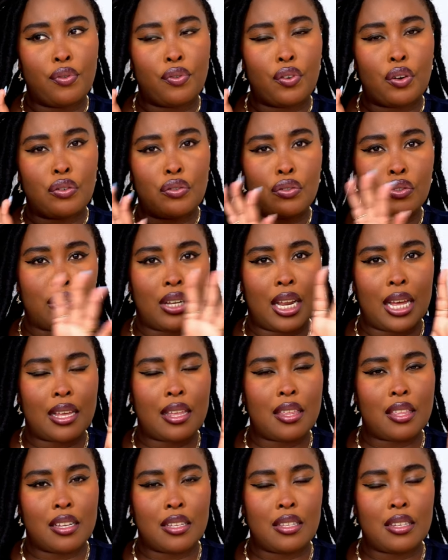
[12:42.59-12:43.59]
grown to like
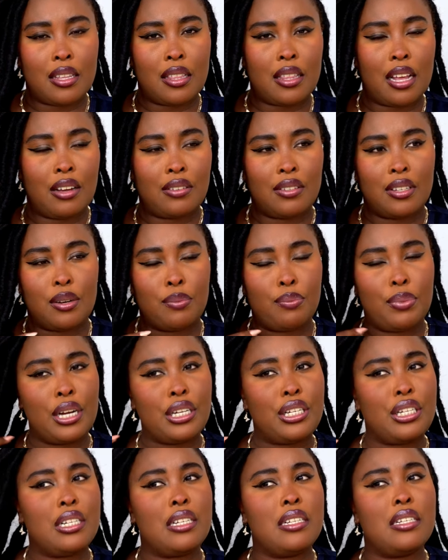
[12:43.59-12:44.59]
13,000
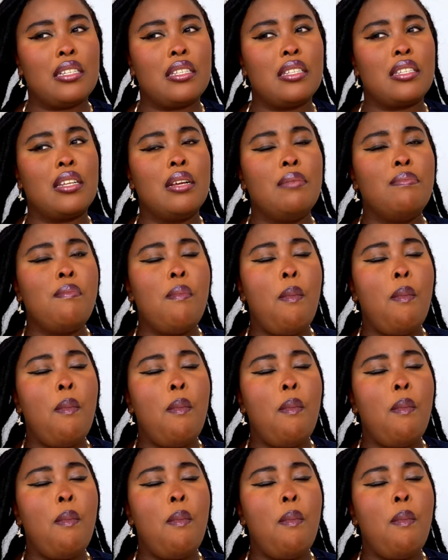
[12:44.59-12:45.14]
impressions.